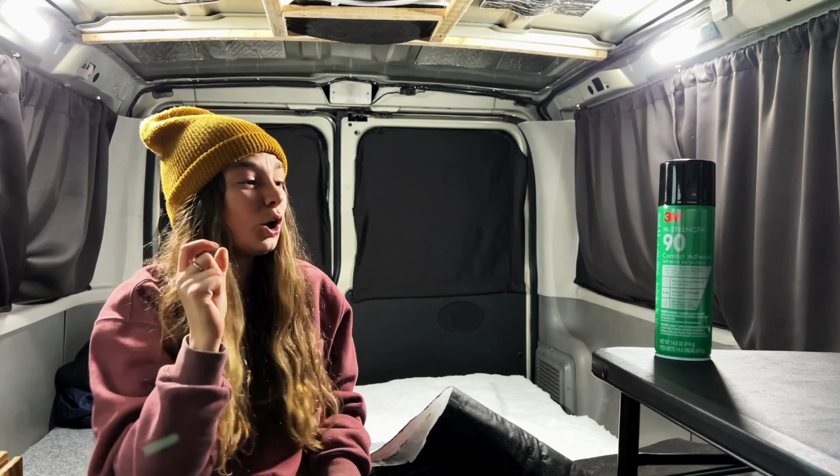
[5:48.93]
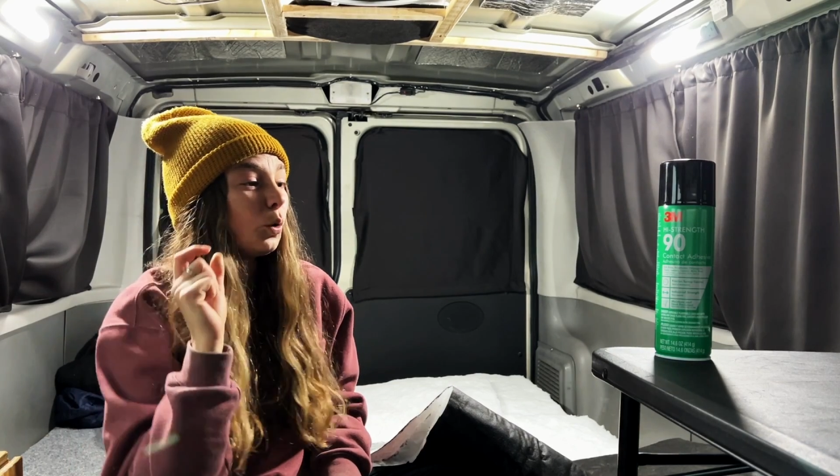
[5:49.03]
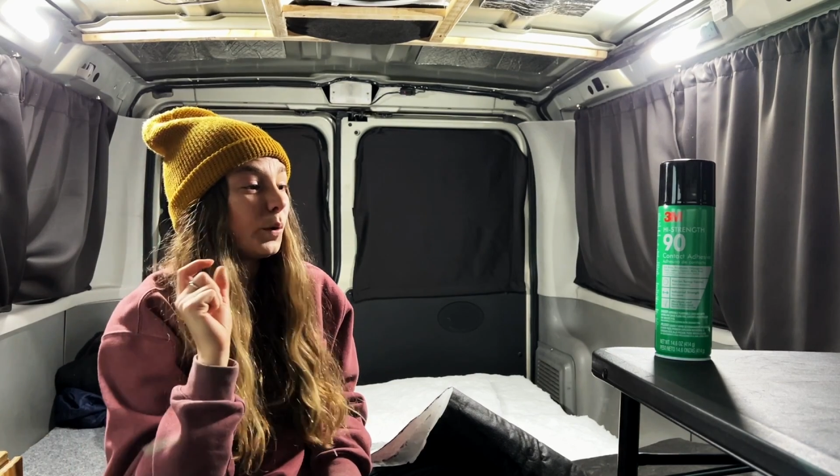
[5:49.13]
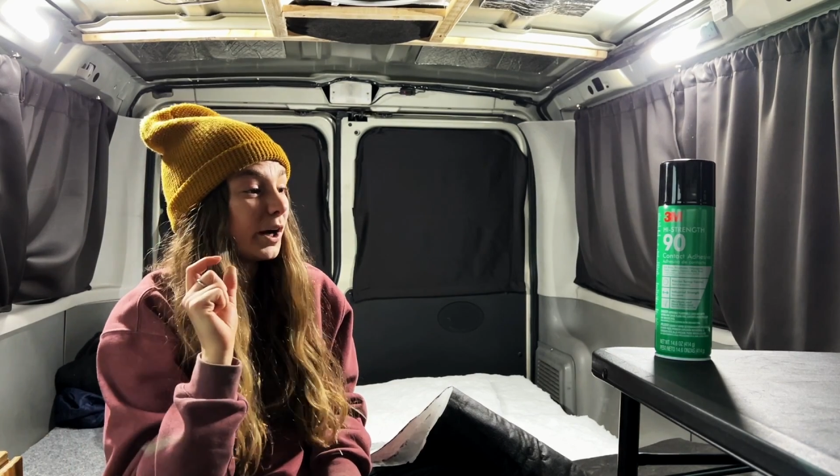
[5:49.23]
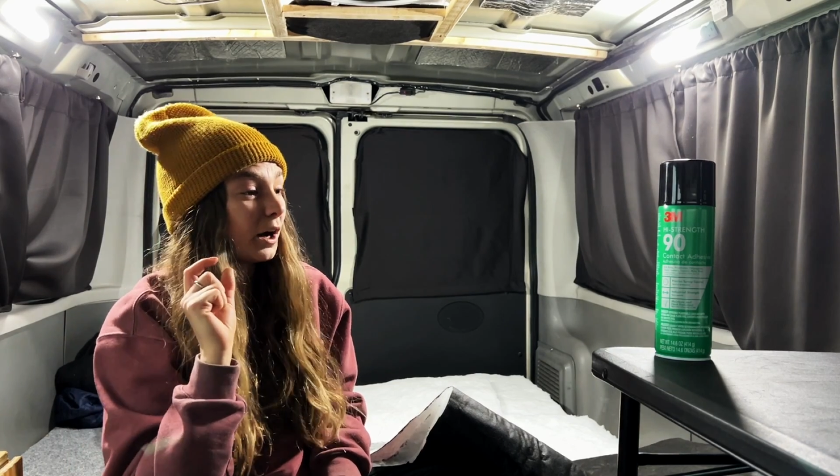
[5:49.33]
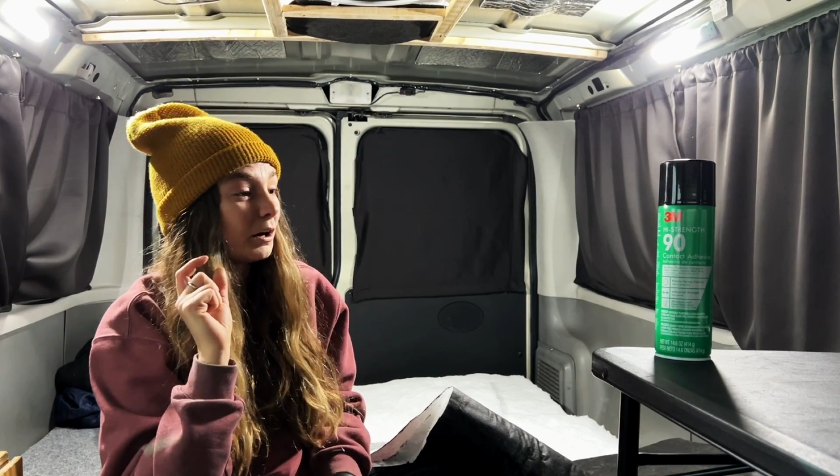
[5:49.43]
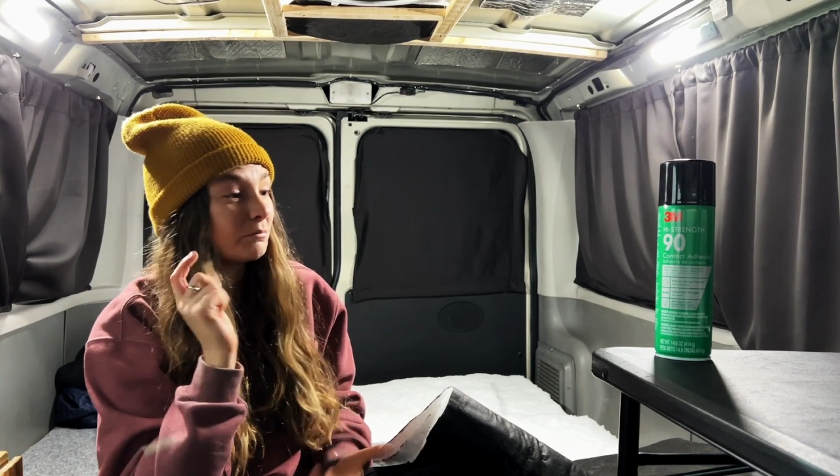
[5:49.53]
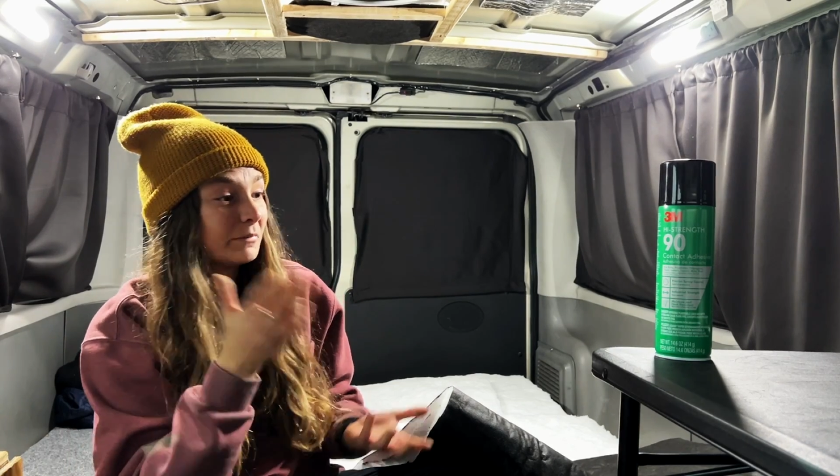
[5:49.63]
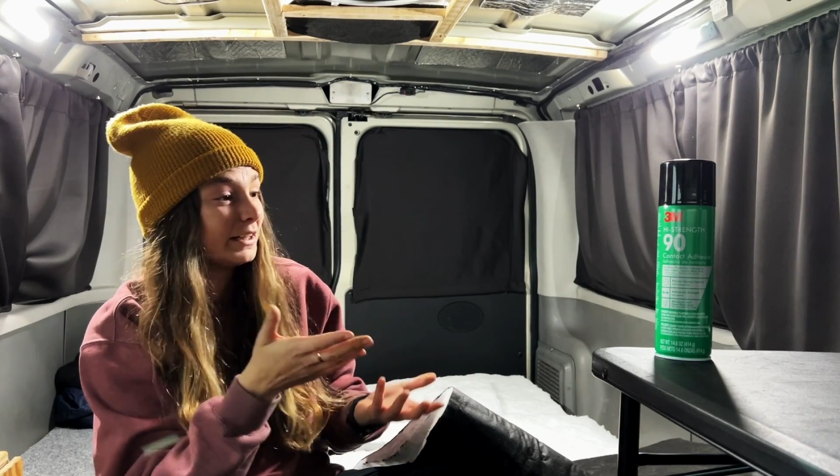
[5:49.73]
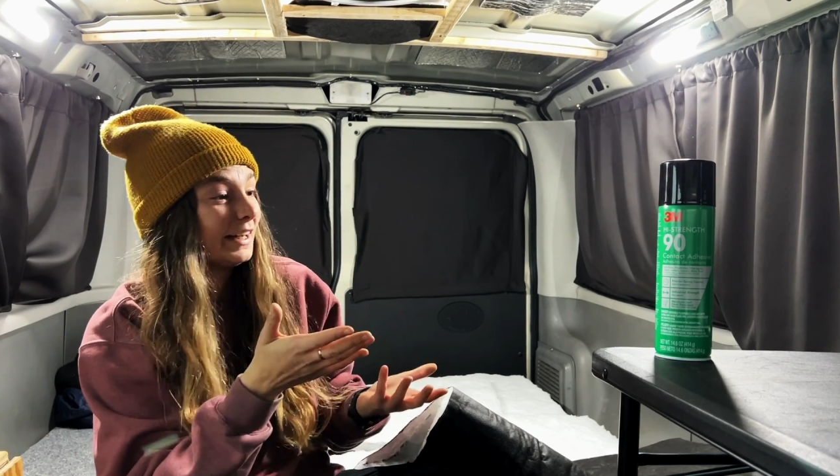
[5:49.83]
we are
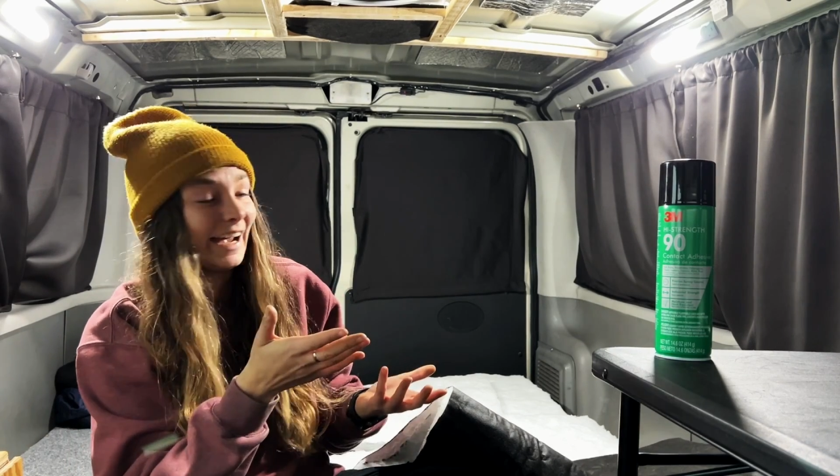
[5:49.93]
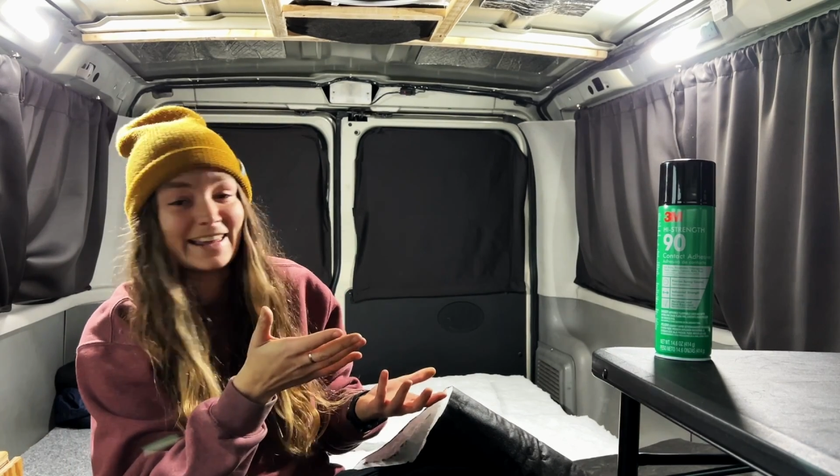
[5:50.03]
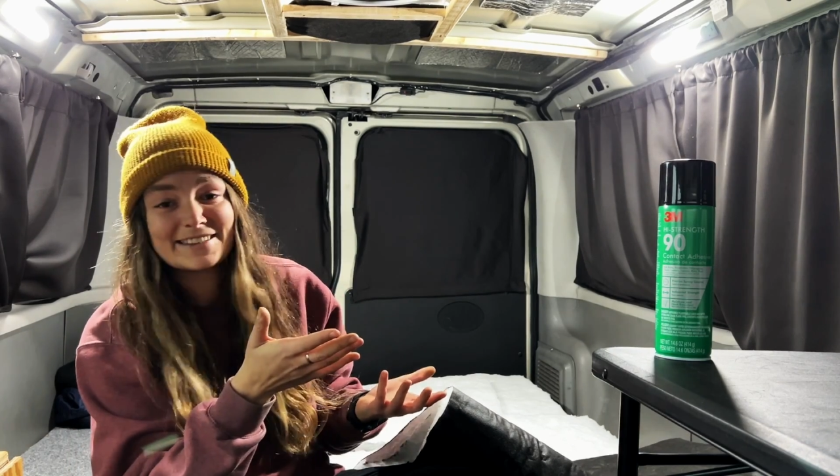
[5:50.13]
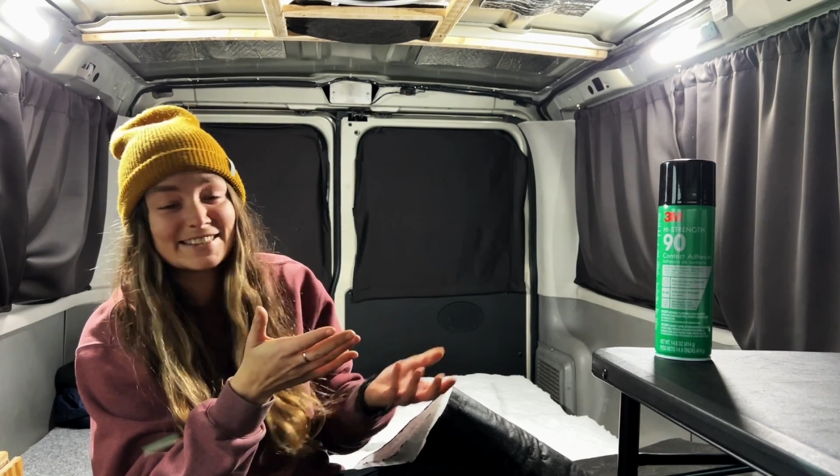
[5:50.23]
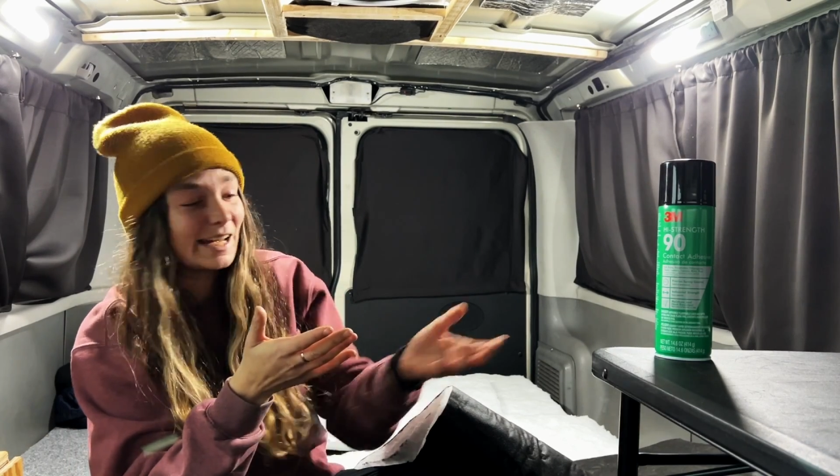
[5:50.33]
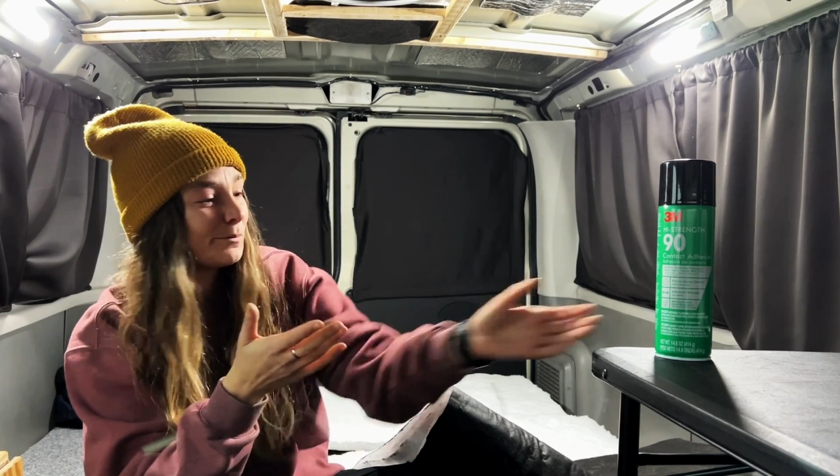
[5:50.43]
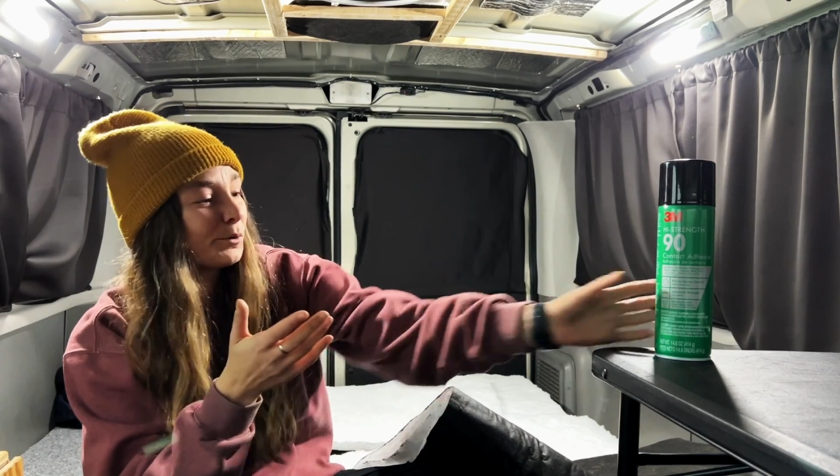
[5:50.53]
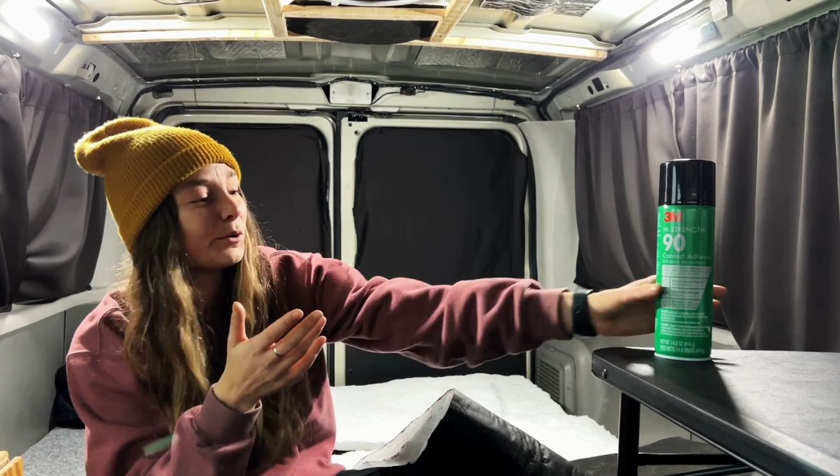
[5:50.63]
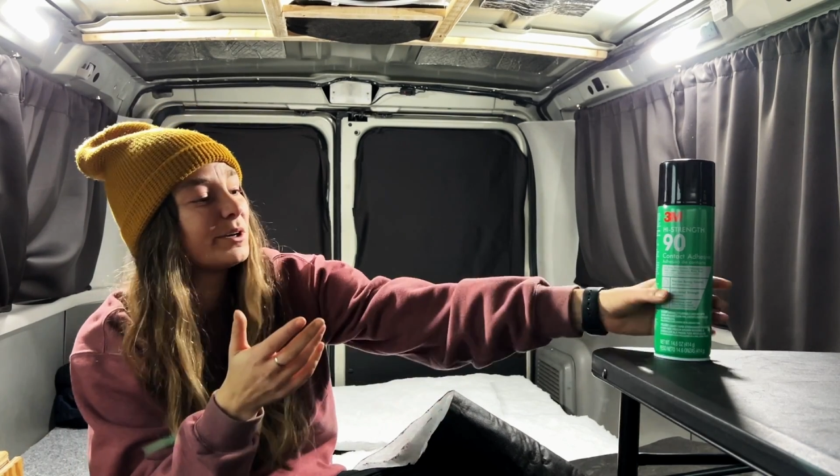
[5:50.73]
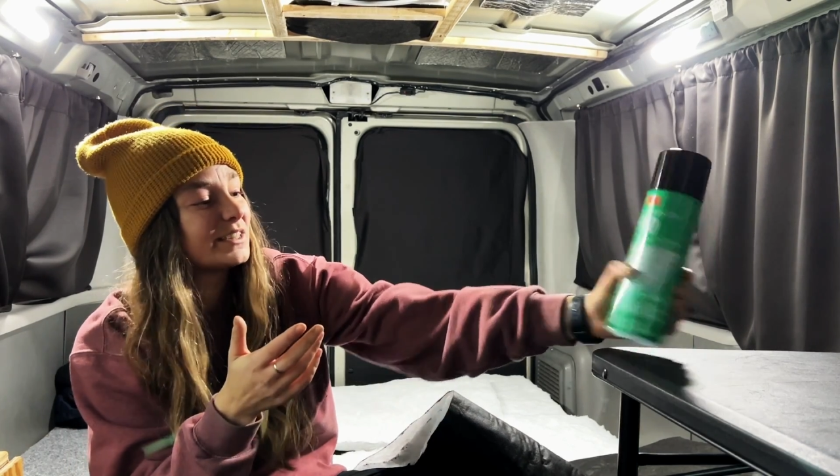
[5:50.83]
at the step
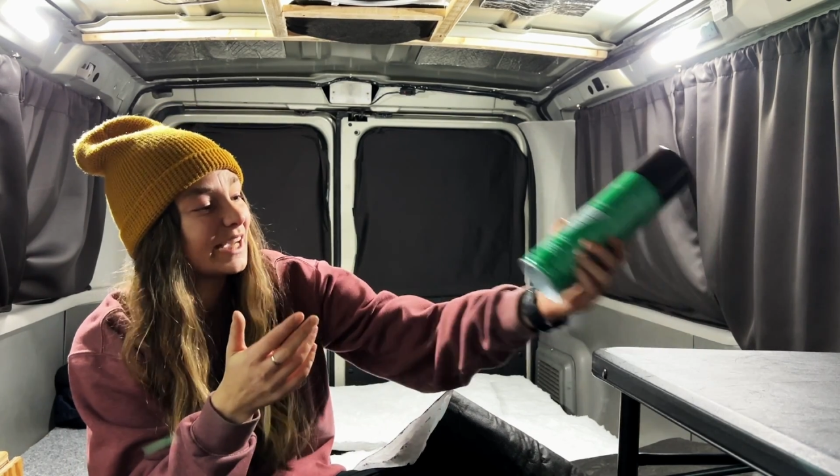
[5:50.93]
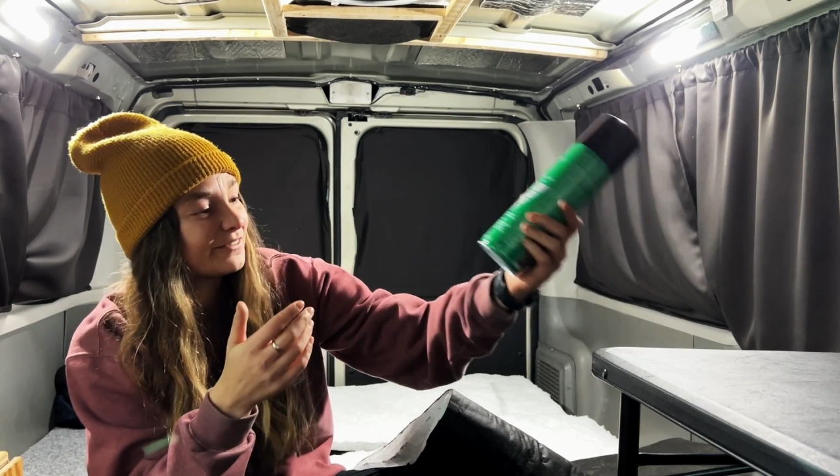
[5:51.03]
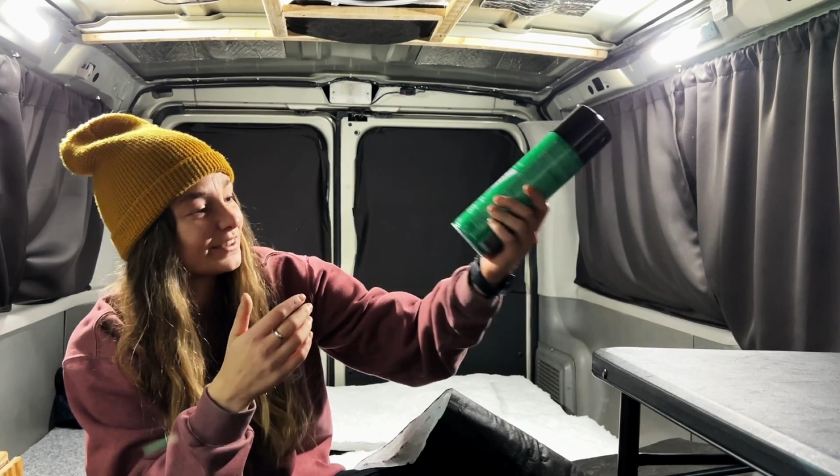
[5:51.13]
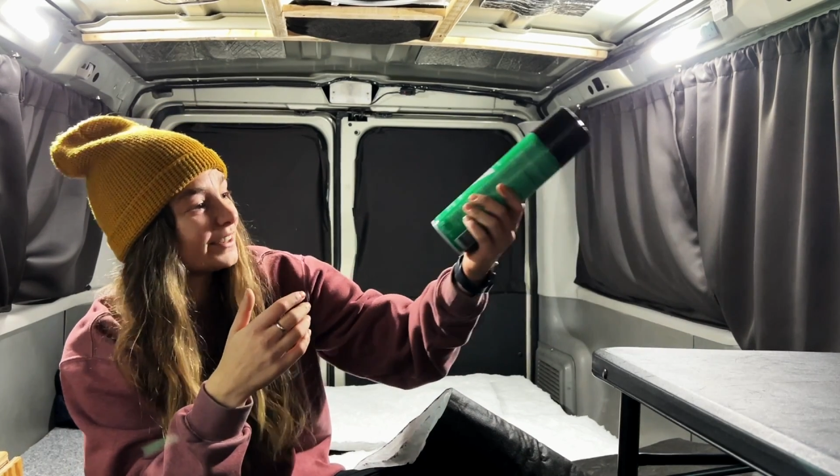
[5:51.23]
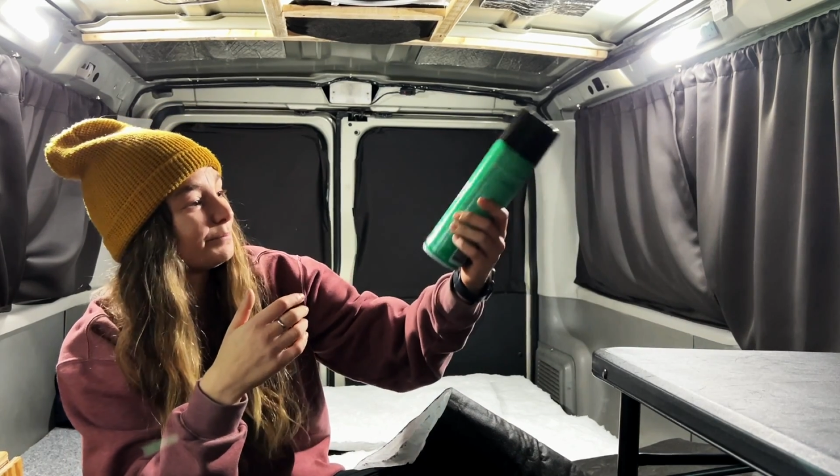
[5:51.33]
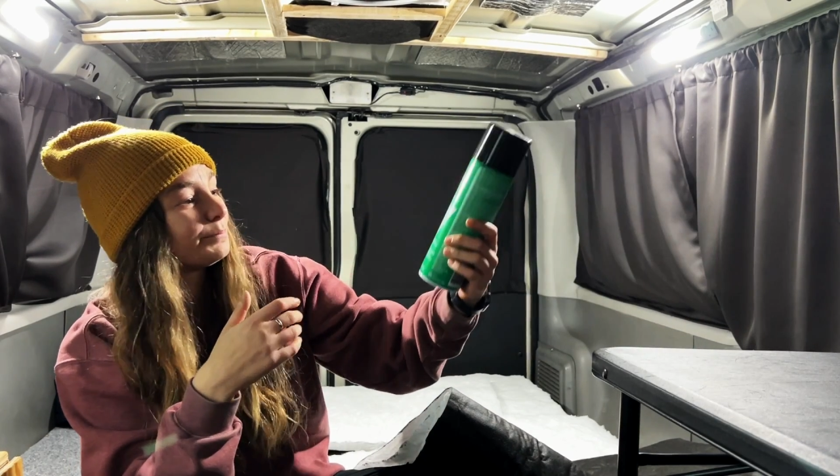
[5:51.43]
where we just have to